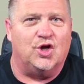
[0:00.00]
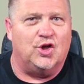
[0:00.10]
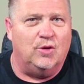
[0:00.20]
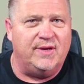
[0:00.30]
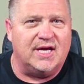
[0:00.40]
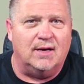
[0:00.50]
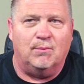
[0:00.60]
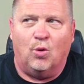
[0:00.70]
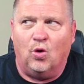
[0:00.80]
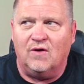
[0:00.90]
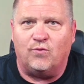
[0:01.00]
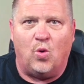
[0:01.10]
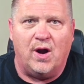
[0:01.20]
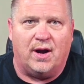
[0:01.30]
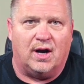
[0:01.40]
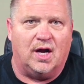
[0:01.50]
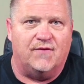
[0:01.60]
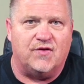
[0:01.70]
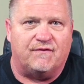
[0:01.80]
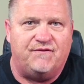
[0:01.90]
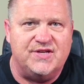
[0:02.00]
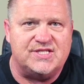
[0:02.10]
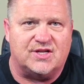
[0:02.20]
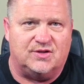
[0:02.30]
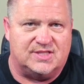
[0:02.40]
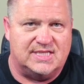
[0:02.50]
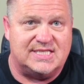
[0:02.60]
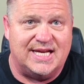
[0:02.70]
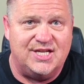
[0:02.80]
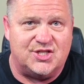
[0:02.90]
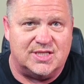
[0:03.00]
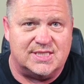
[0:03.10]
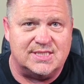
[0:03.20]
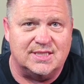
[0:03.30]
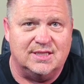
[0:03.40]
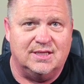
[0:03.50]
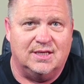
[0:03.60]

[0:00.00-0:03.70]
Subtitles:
you become more aware of your physical sensations,